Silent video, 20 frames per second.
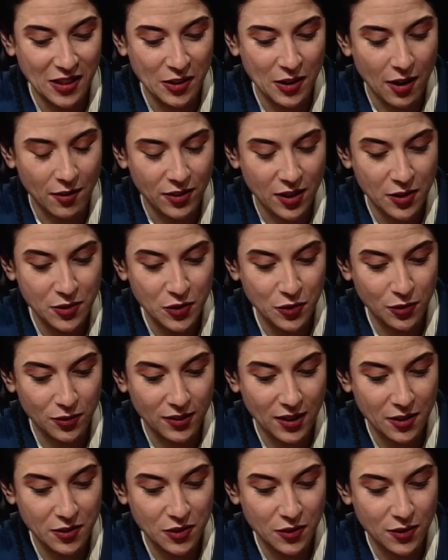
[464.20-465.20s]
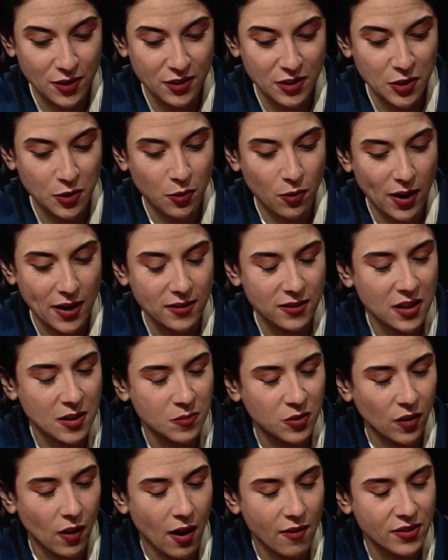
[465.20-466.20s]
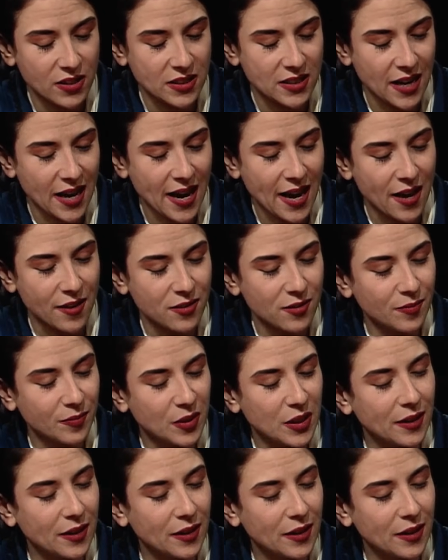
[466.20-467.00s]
you know, those are the two great themes, love and death.